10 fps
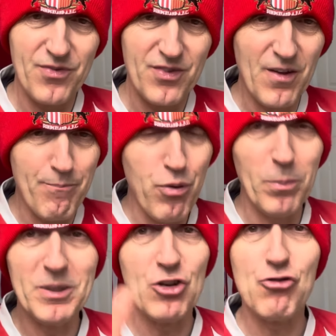They
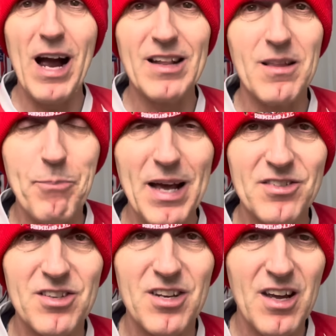probably tried the
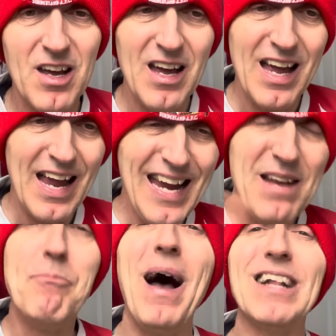best
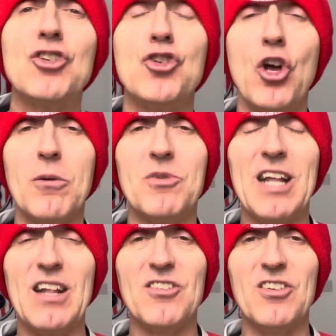in bad
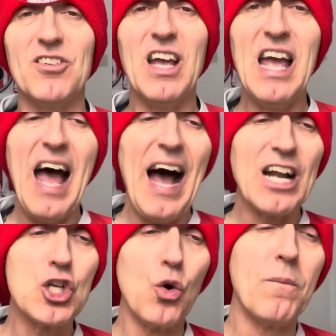circumstances. I
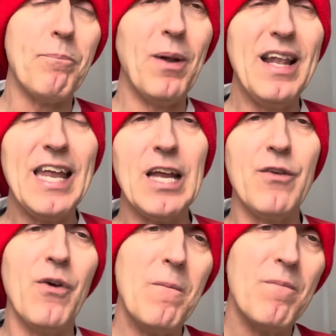don't
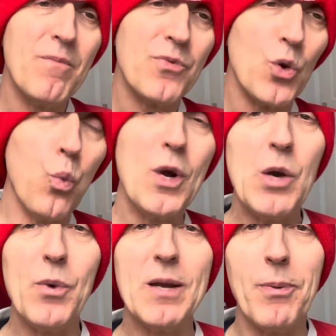believe the way
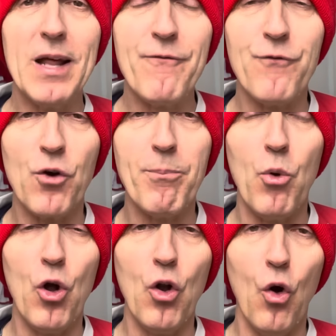we play
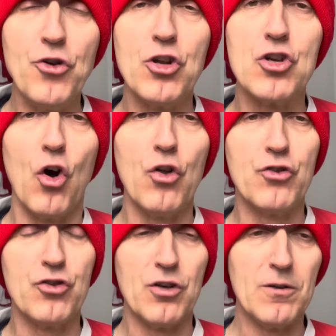football,
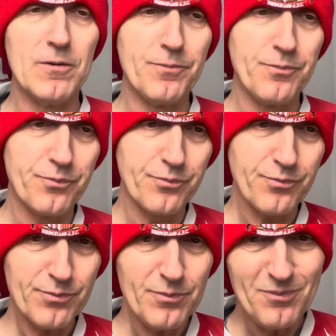underdogs,
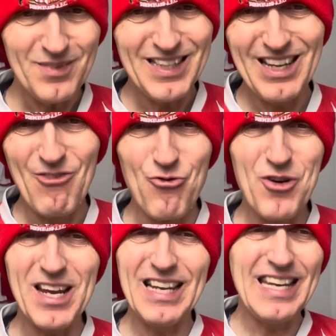
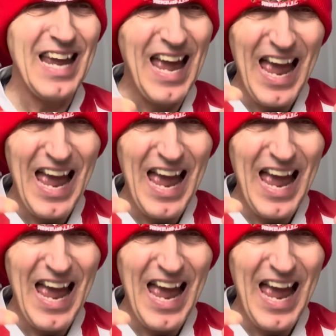really